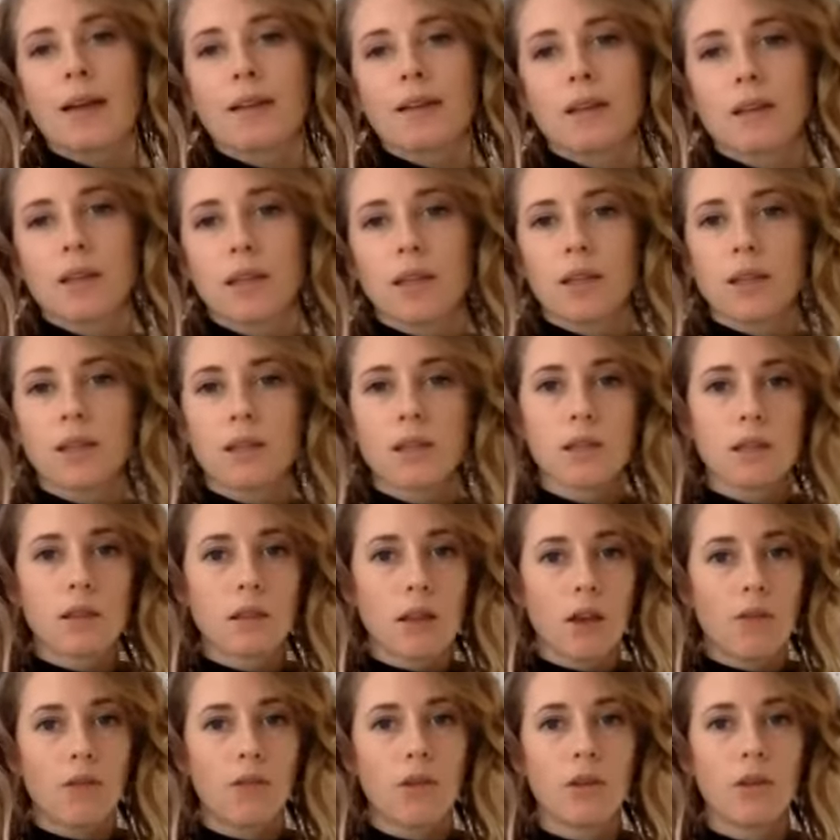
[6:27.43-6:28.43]
the things that
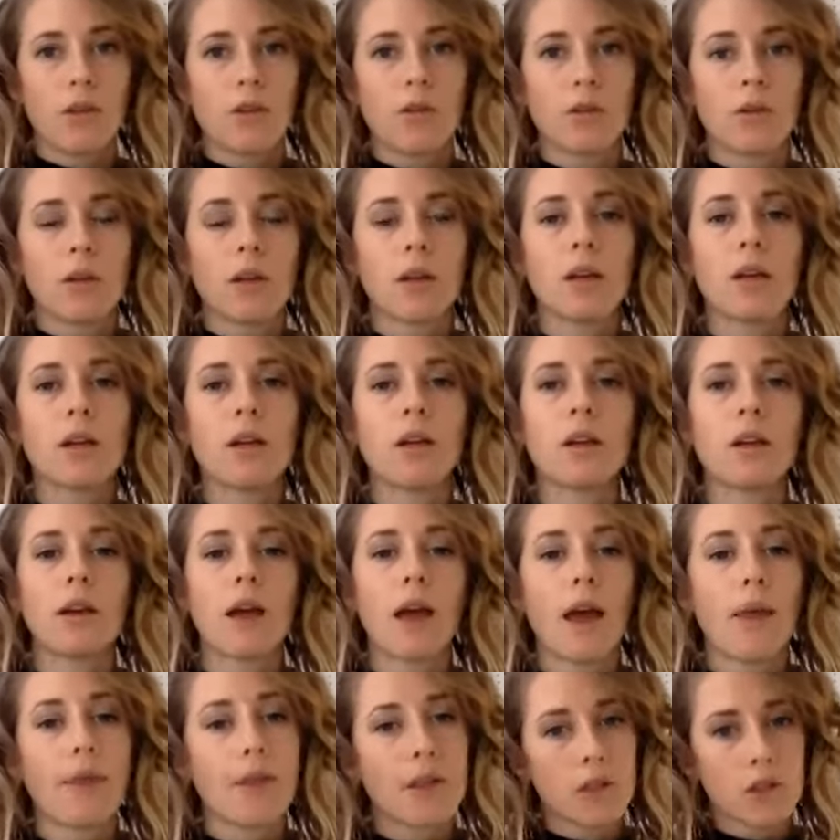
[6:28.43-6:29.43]
love you
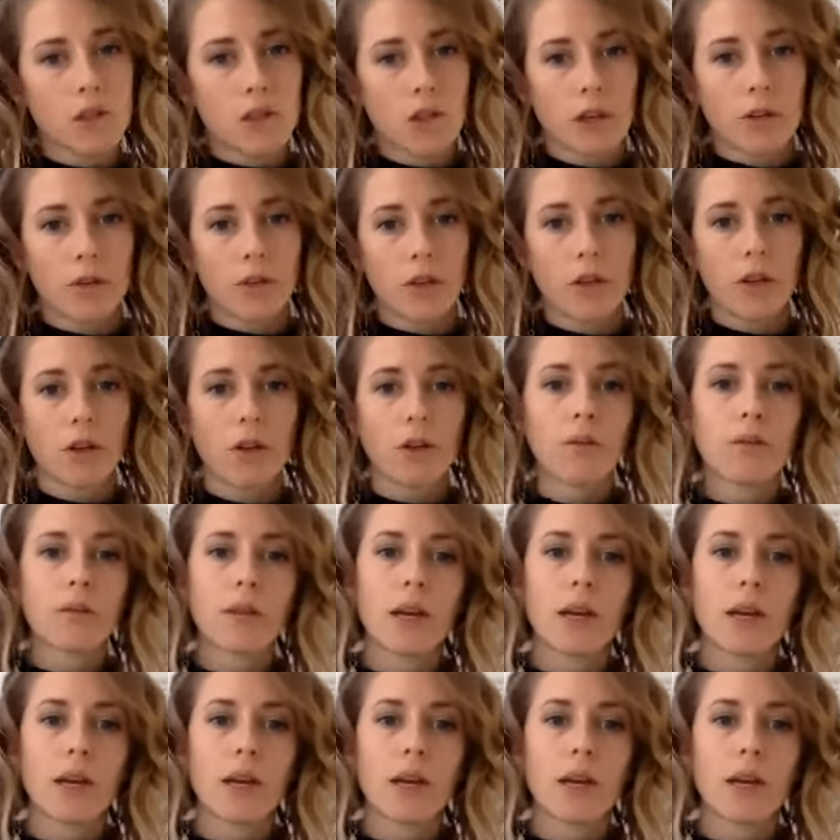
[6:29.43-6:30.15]
and that serve you.